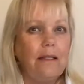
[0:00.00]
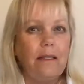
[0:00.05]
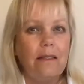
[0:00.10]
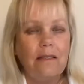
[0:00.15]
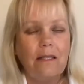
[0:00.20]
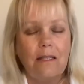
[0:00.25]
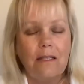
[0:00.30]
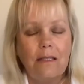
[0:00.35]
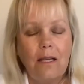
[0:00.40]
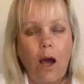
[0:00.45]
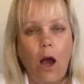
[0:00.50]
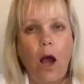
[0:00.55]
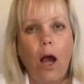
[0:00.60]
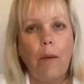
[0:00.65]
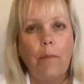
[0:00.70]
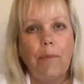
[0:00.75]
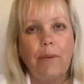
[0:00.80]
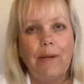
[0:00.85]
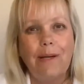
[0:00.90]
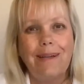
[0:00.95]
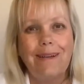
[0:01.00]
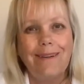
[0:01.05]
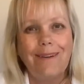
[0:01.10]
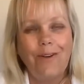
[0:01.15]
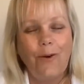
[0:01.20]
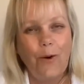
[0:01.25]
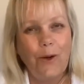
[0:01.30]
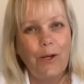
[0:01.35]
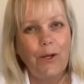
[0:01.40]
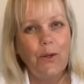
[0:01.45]
It's a top
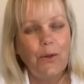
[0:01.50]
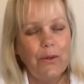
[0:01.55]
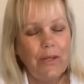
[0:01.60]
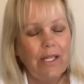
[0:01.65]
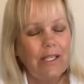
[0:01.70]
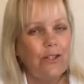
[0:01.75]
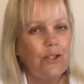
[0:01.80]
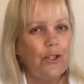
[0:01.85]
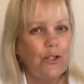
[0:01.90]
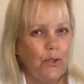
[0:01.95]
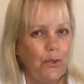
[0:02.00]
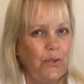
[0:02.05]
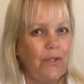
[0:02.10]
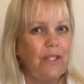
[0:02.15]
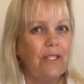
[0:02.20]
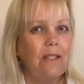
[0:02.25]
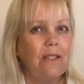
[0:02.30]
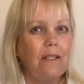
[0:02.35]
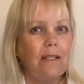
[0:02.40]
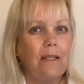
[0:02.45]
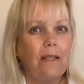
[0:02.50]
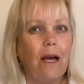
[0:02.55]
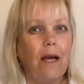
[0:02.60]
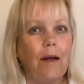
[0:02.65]
oil that is used in,